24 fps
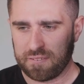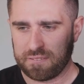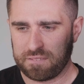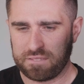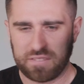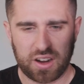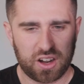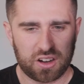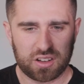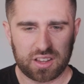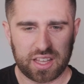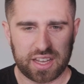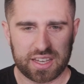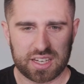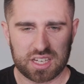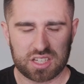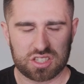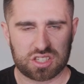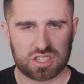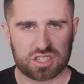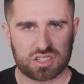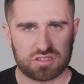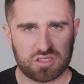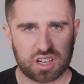Fairlight
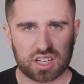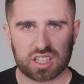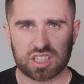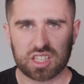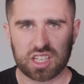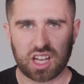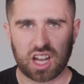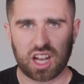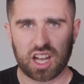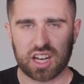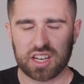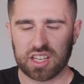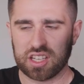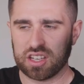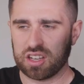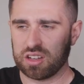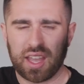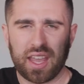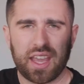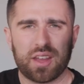is strictly audio.